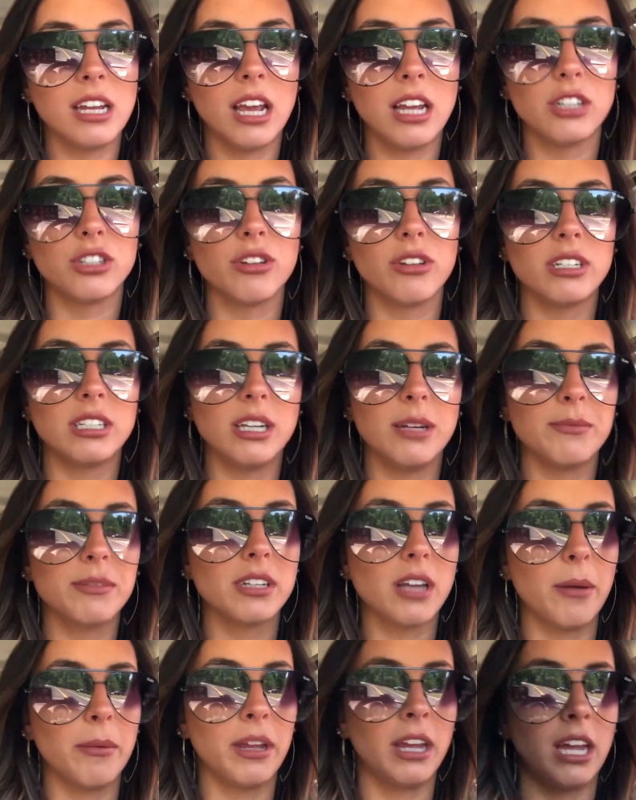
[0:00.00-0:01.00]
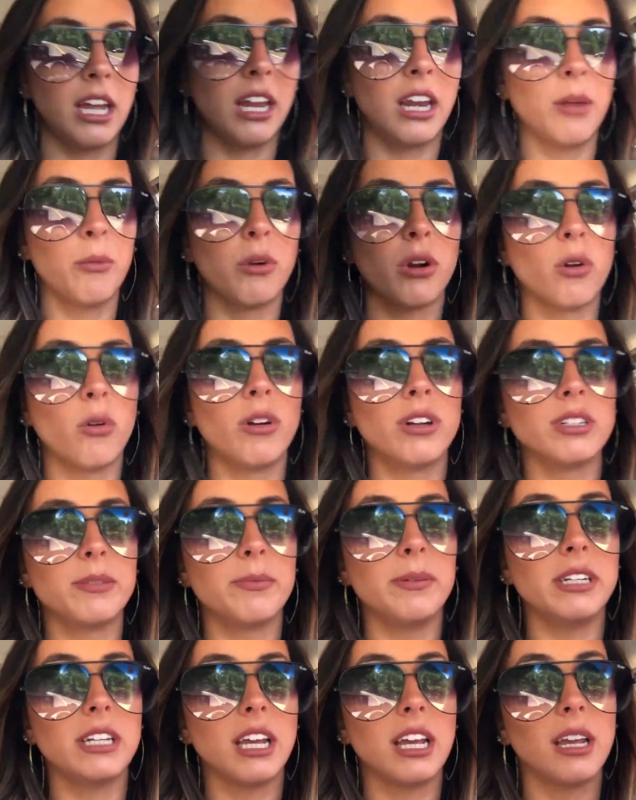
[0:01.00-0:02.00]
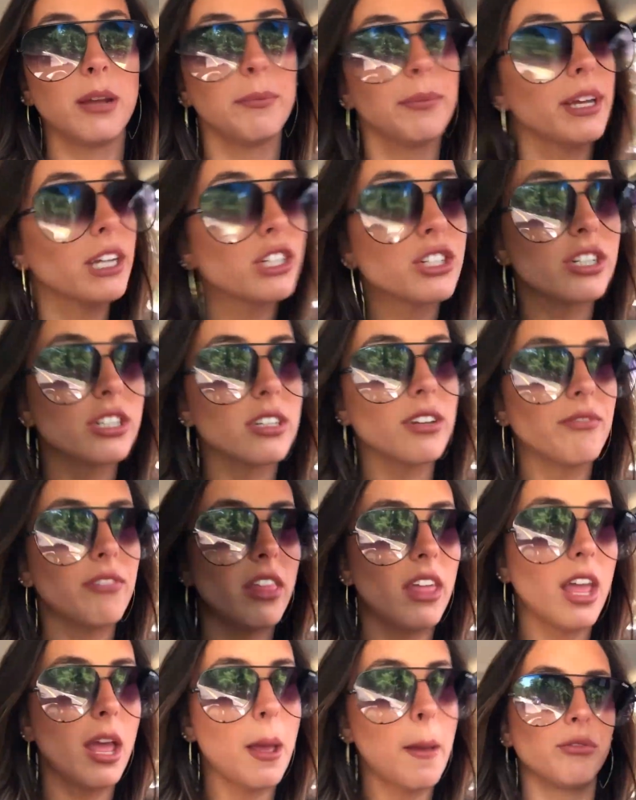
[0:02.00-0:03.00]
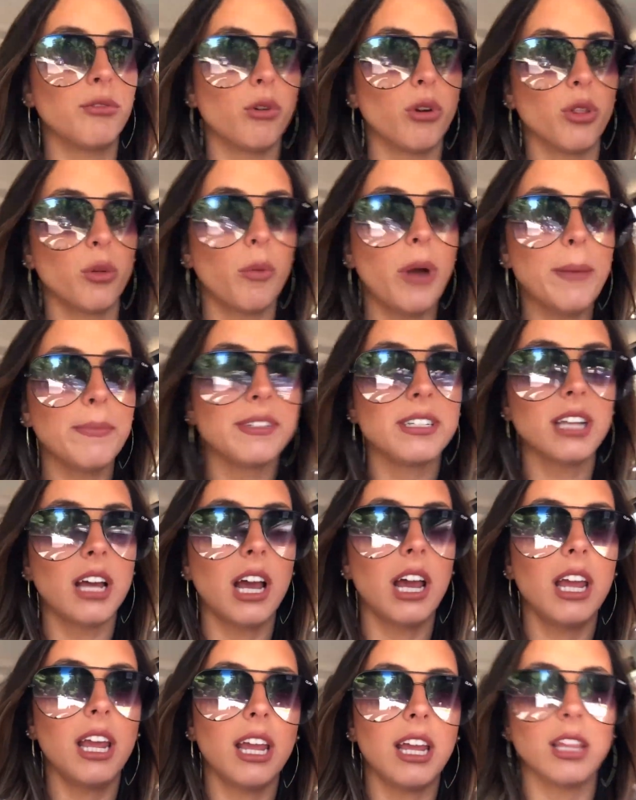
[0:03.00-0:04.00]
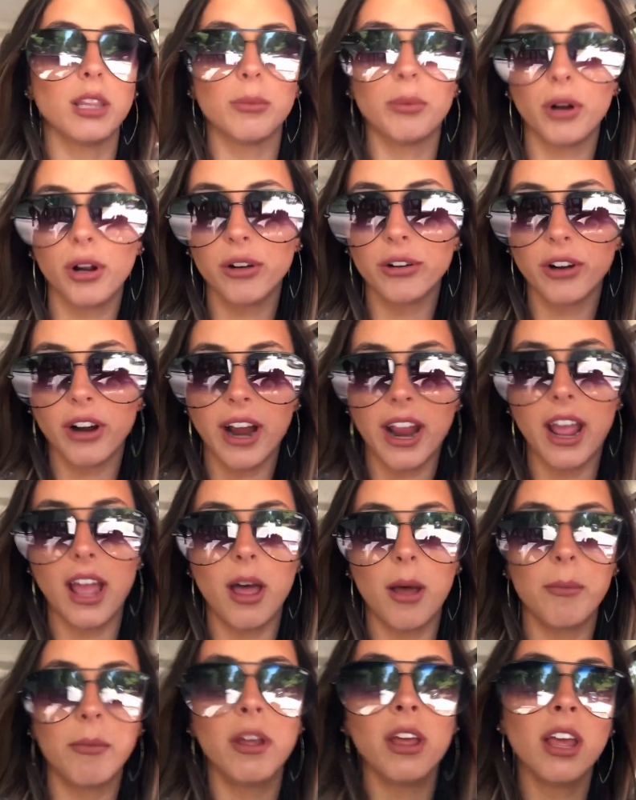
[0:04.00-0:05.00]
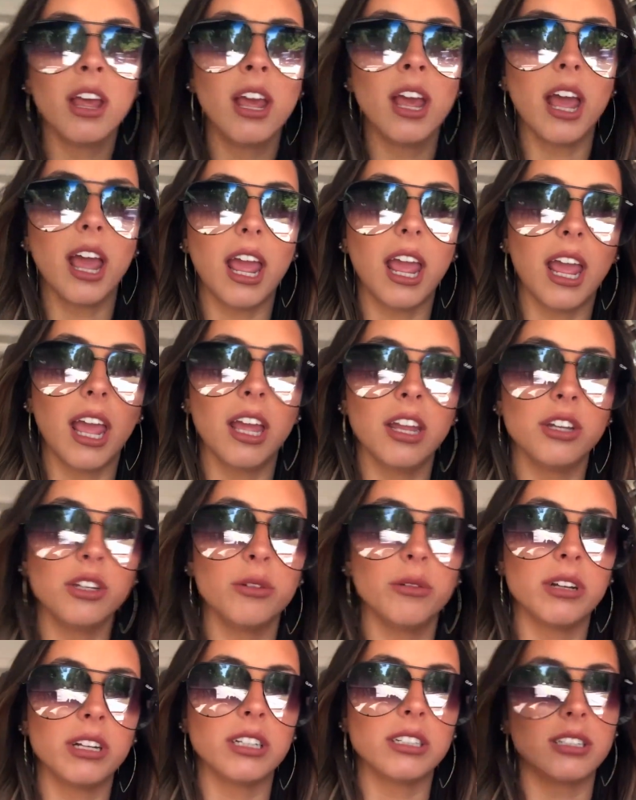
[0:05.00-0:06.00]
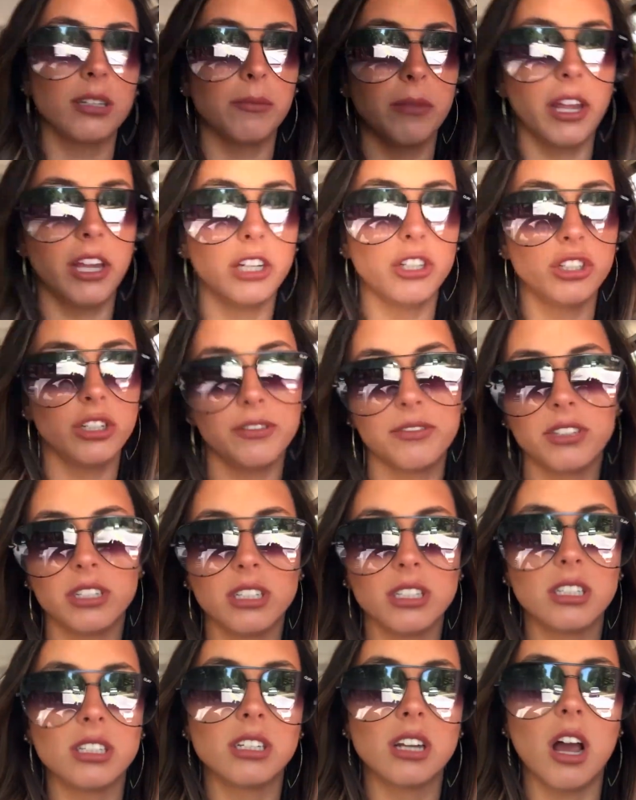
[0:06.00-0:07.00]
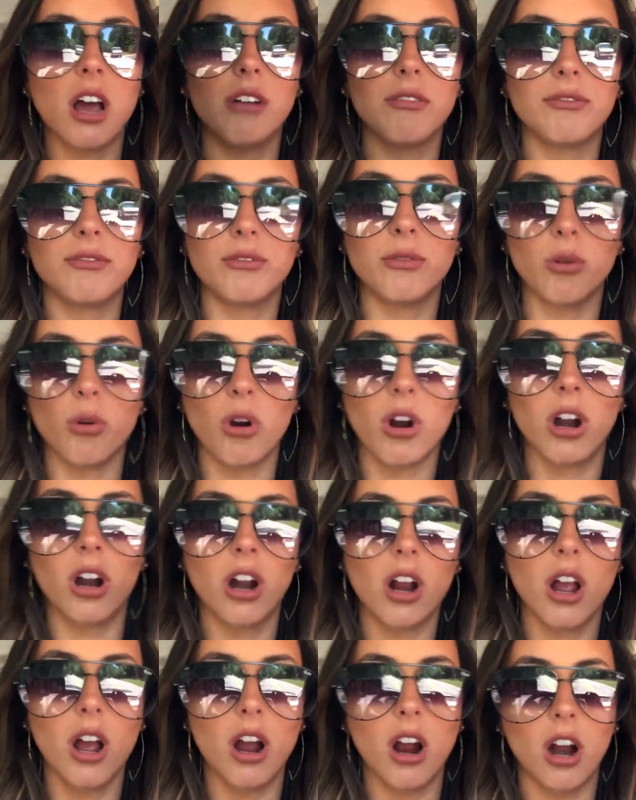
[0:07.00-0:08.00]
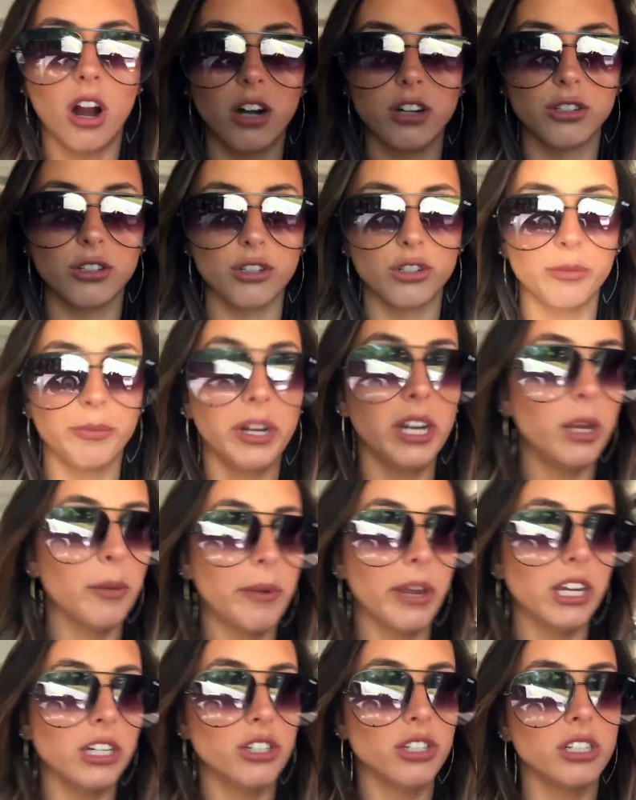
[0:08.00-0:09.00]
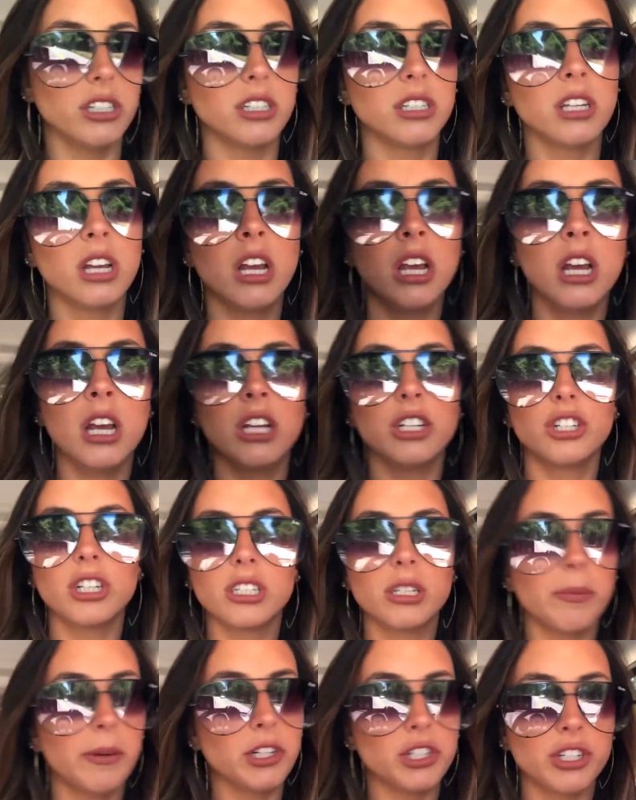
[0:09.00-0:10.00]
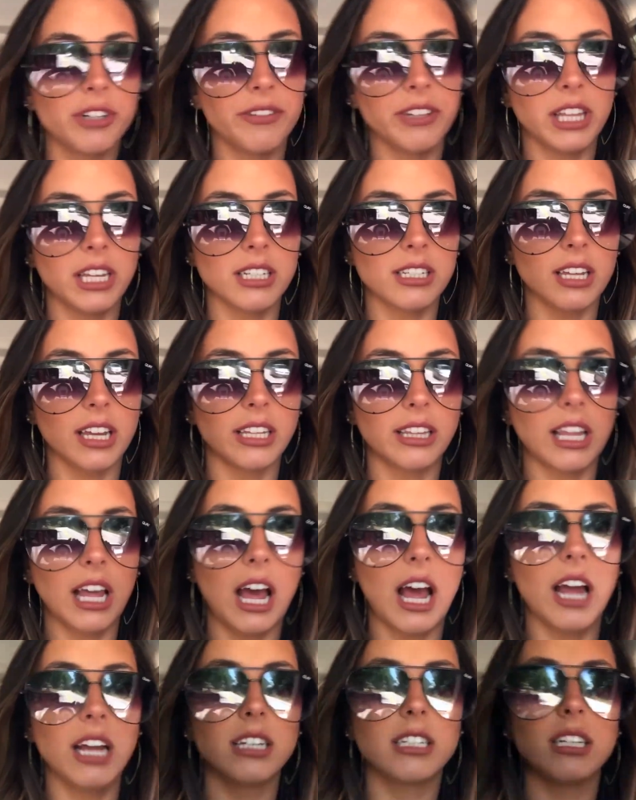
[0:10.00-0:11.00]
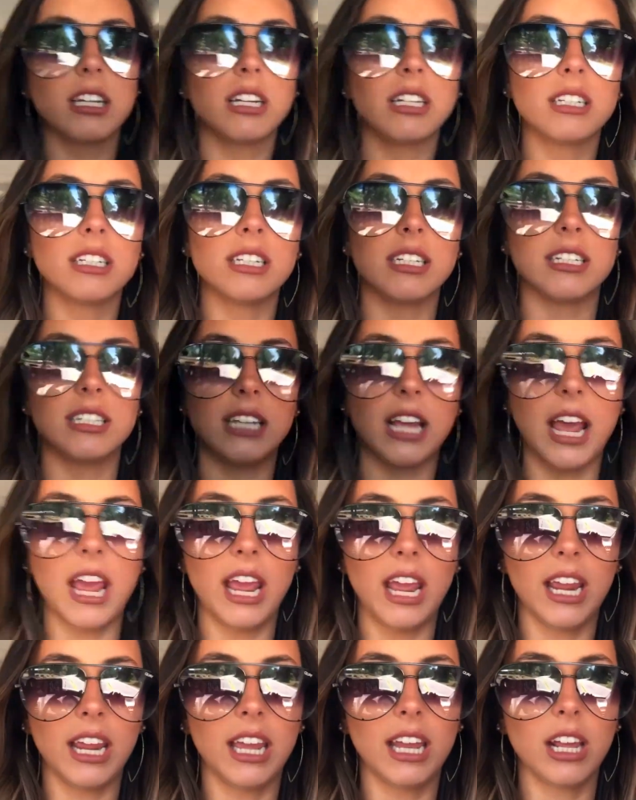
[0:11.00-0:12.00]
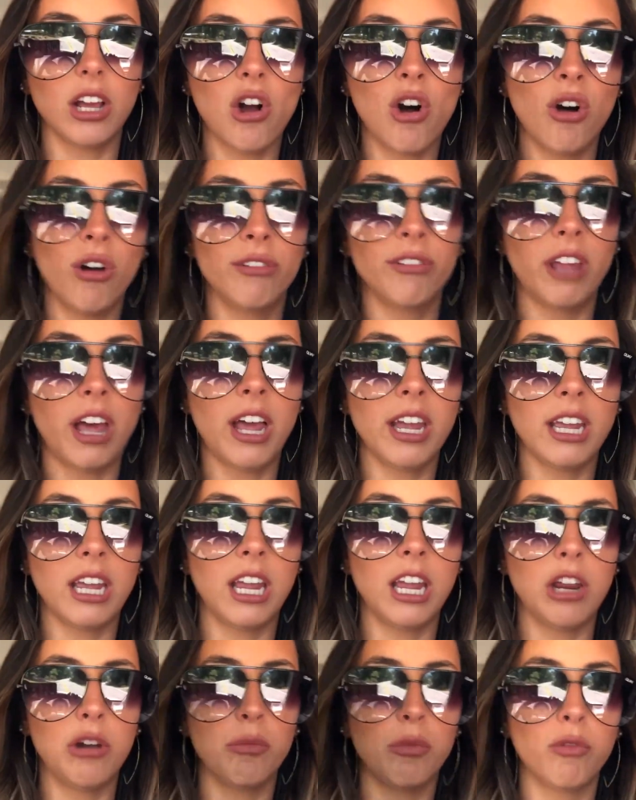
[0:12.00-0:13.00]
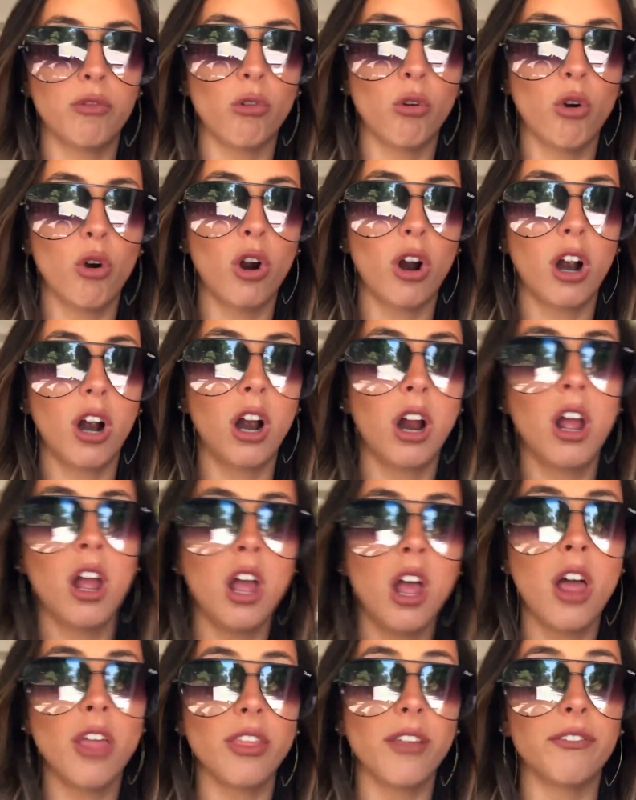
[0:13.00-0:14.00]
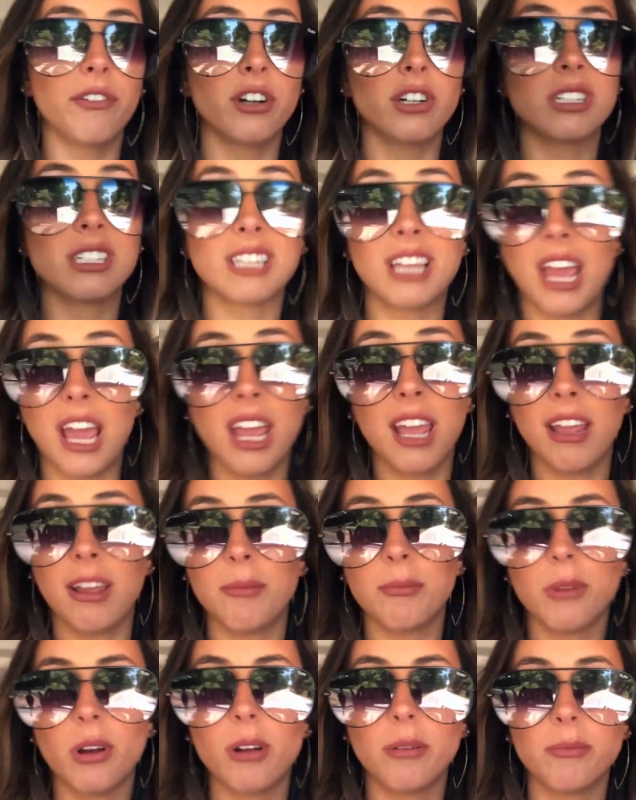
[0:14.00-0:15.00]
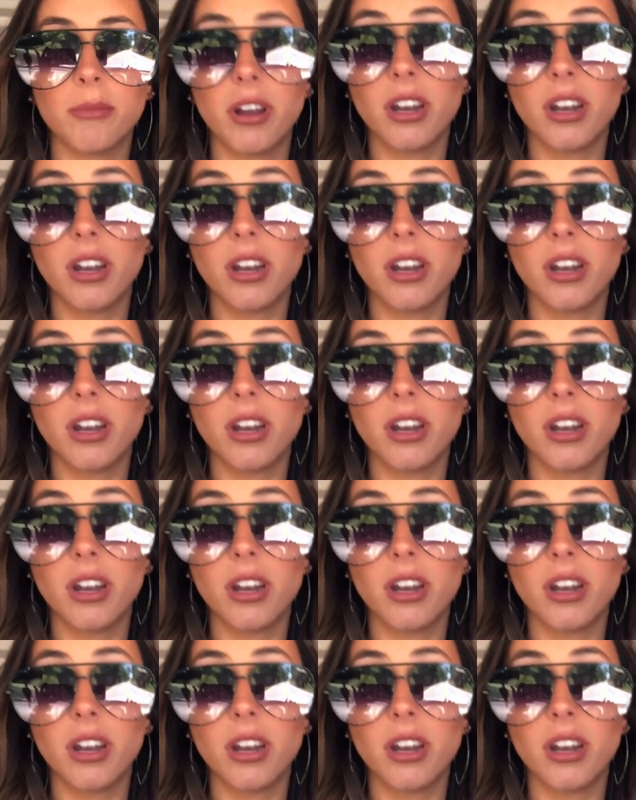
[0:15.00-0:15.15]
day. So the team's coming in and we're going to be taking pictures of them for the website and the program and doing some like GIFs and stuff for our social media pages. Just a bunch of different things like that today, getting all of that in before the first game on